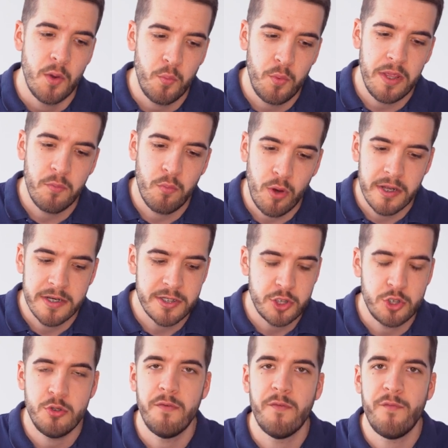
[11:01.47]
we want
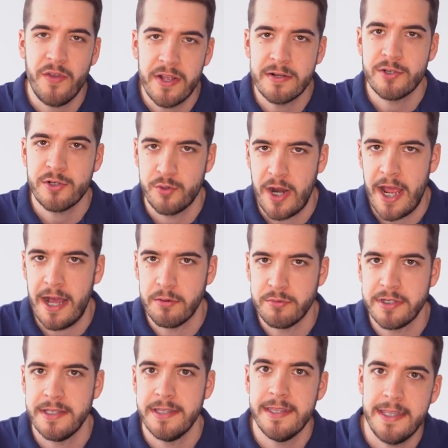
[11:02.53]
to filter out